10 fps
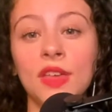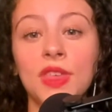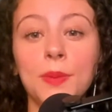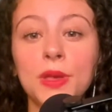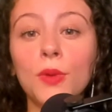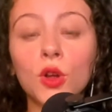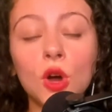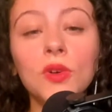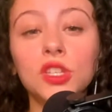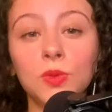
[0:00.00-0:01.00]
that people are
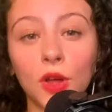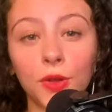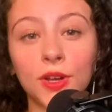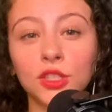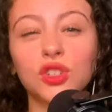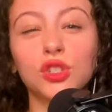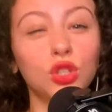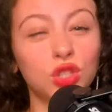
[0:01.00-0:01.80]
going to in other countries are